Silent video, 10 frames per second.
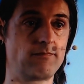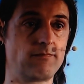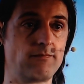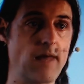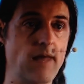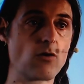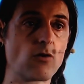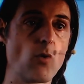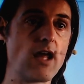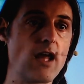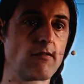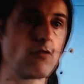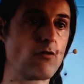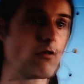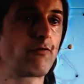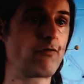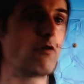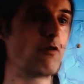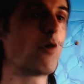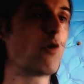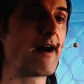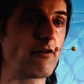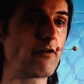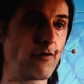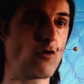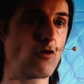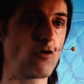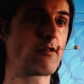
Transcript: Microwave is used for mobile phones,